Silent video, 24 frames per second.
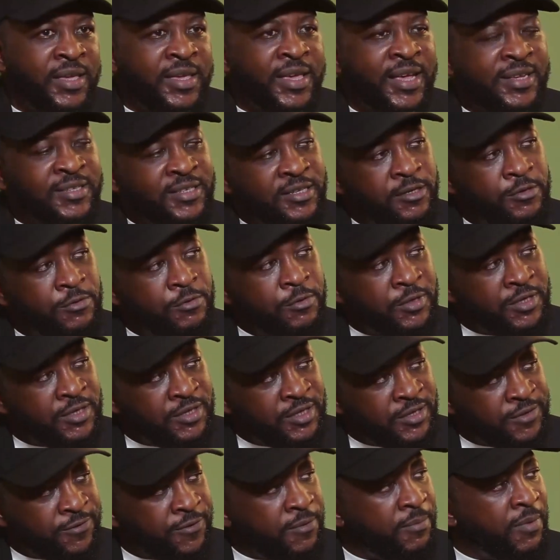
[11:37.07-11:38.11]
getting
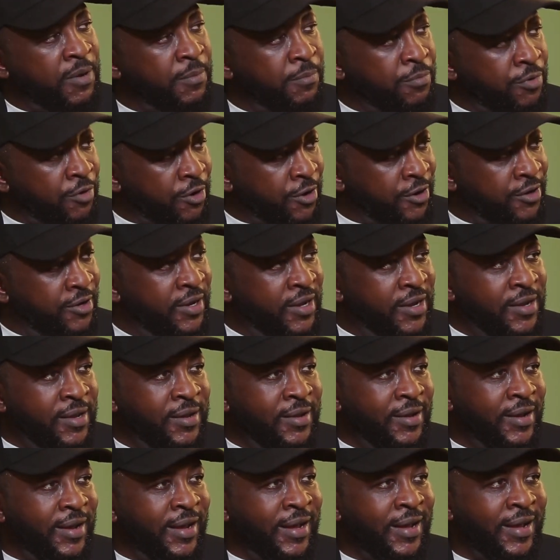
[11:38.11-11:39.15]
notice from abroad.
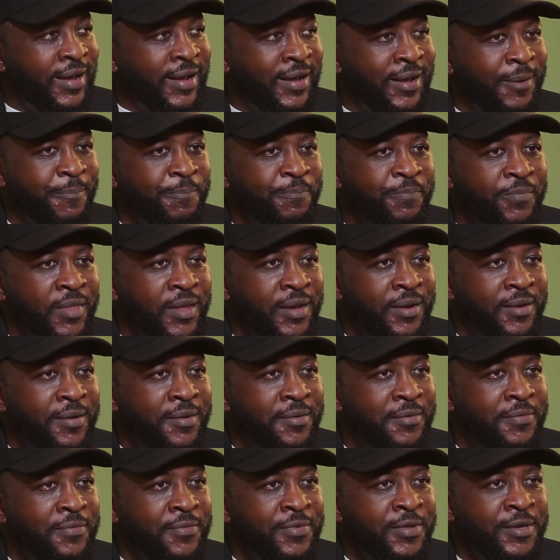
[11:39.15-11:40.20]
Mm. Um,
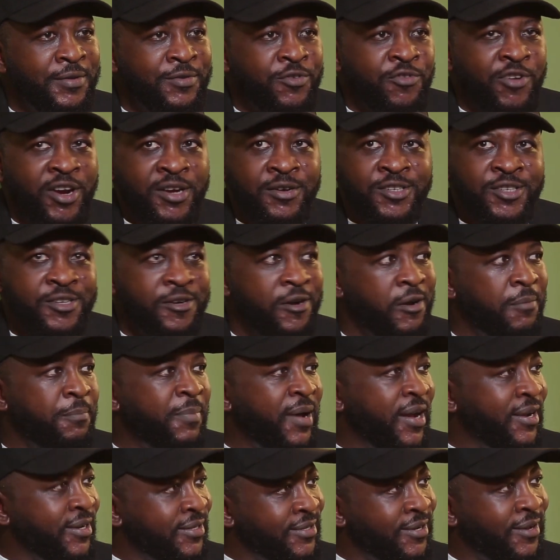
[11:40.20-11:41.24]
the traditional
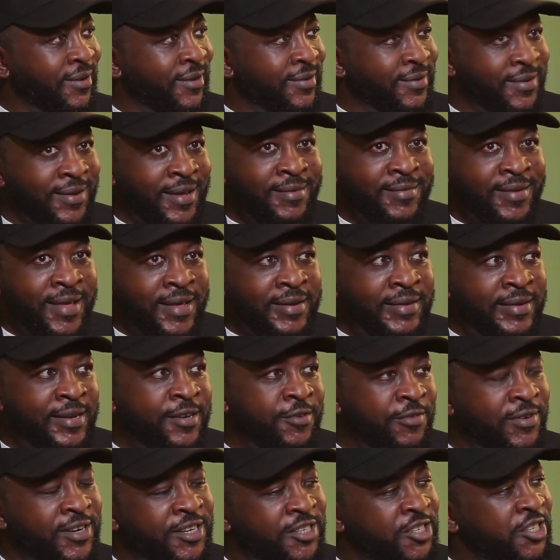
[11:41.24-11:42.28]
banks are they're, they're
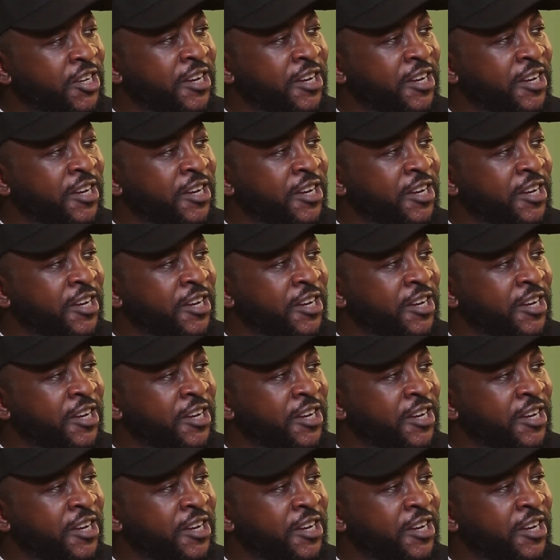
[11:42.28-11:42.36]
literally